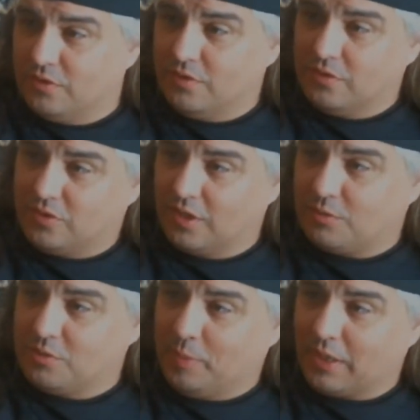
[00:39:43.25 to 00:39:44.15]
the stick
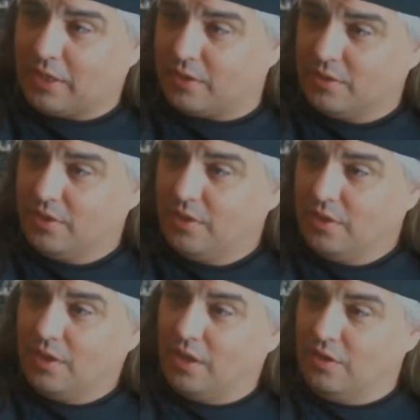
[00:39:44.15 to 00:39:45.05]
was bigger,
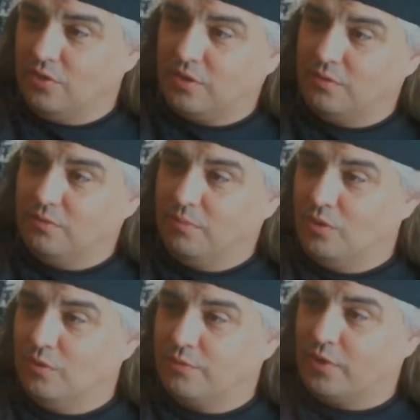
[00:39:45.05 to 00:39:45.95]
and you could
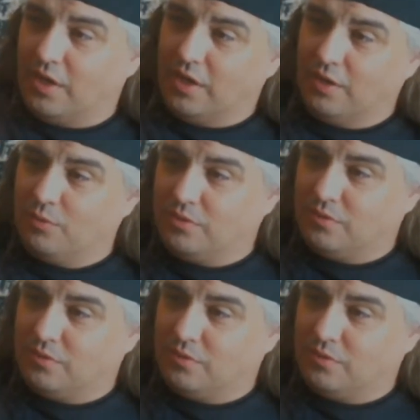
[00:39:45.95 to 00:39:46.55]
maneuver it, and it would,